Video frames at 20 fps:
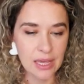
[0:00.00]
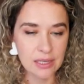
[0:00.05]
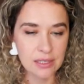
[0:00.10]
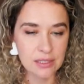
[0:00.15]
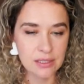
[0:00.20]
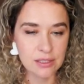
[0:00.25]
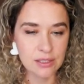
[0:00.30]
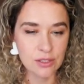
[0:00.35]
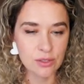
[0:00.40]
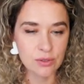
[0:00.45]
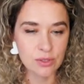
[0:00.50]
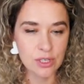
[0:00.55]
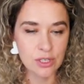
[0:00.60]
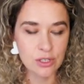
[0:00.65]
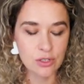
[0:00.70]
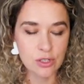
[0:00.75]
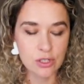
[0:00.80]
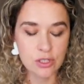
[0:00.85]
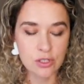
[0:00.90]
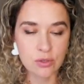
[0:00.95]
and you
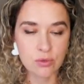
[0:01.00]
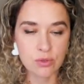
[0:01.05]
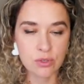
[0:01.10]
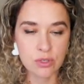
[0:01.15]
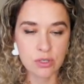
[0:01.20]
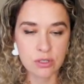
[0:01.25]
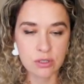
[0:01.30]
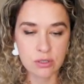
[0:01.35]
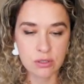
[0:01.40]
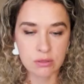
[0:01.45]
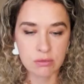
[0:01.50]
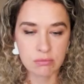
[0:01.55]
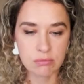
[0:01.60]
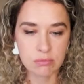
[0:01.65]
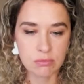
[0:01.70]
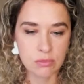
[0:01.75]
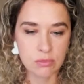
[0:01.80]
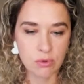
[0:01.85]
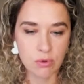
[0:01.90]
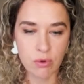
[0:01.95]
need just to
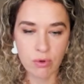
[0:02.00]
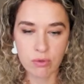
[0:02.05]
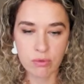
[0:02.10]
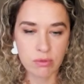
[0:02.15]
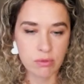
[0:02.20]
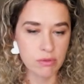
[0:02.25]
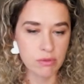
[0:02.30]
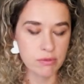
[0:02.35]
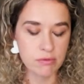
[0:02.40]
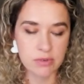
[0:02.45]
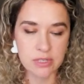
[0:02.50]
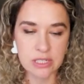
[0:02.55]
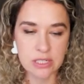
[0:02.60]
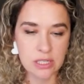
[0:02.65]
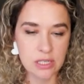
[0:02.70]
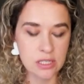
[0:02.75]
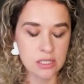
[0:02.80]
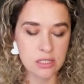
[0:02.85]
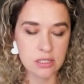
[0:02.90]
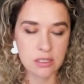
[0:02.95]
turn all
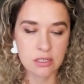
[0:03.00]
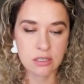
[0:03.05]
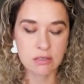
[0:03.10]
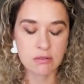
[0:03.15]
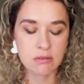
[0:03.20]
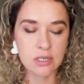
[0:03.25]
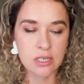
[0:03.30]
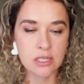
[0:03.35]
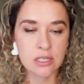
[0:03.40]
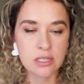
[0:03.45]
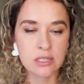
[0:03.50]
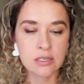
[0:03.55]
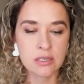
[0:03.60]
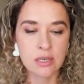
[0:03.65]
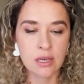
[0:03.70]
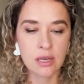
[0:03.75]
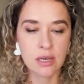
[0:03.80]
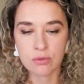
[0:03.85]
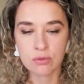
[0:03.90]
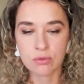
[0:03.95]
360
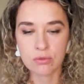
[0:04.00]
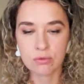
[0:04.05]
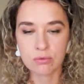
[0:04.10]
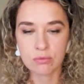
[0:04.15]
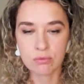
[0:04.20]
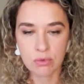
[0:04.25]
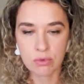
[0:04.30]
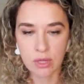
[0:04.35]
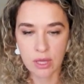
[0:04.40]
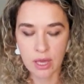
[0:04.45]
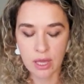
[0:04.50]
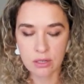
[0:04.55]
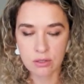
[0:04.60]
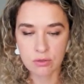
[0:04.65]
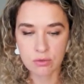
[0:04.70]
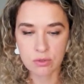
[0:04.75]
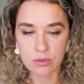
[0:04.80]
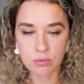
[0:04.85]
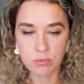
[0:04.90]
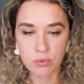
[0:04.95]
degrees to get
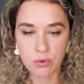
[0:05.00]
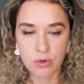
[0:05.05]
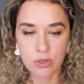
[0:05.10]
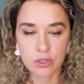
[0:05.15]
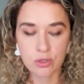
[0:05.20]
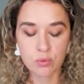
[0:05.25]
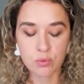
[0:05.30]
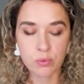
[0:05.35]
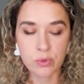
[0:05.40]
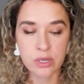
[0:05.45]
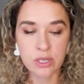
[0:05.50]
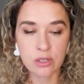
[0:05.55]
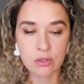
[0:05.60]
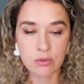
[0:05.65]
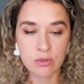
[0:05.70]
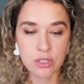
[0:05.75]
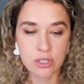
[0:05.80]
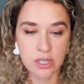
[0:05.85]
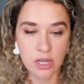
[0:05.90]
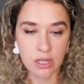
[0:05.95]
to the point where
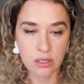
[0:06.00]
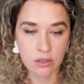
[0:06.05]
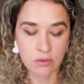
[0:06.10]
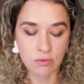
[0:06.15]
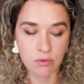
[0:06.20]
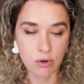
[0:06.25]
you started